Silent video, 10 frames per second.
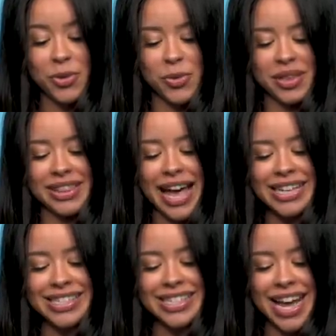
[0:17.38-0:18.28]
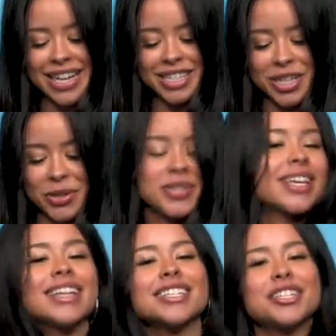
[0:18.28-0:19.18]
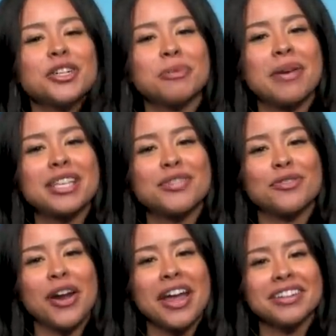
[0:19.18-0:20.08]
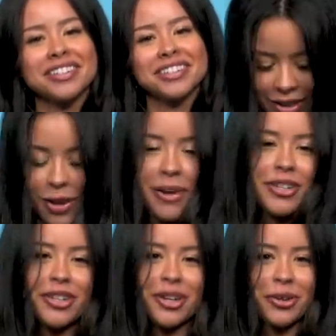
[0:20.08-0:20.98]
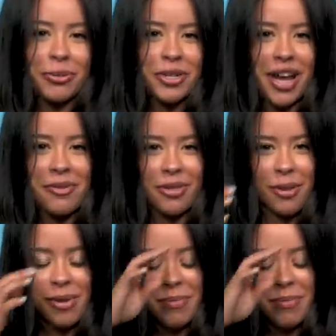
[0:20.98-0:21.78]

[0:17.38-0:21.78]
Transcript: Ooh, last text you sent to your best friend. Oh, I'm actually in a group chat with all my